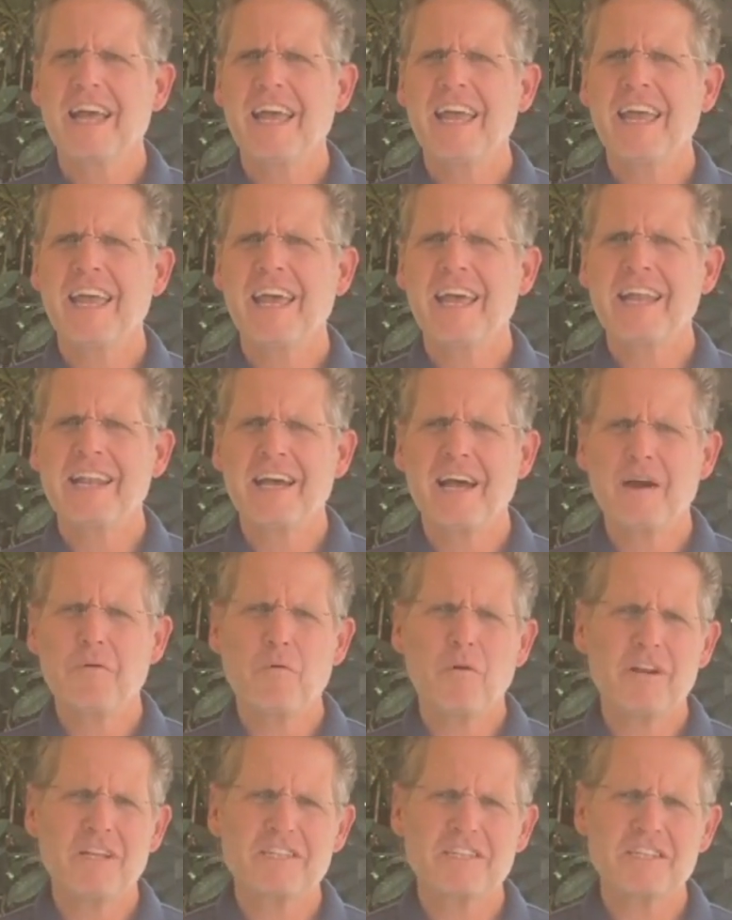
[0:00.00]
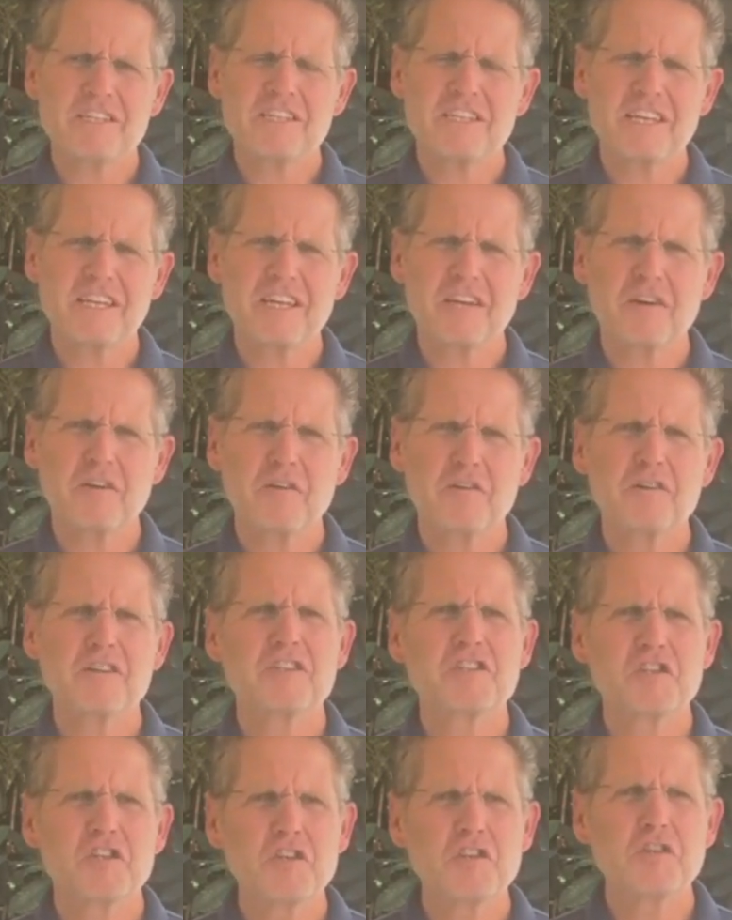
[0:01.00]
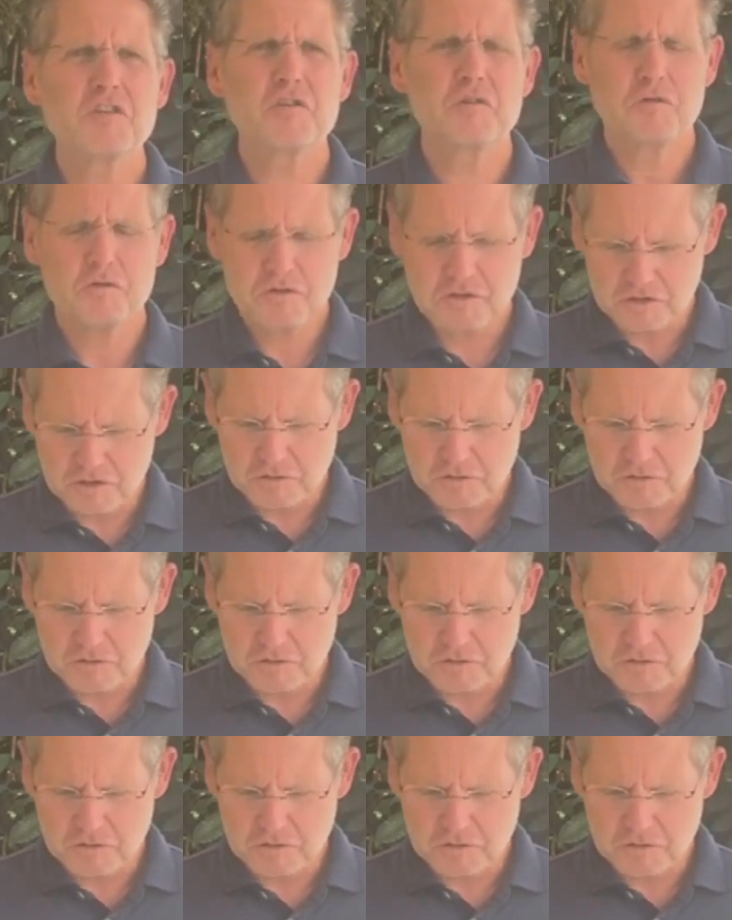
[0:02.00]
And I want to just encourage you to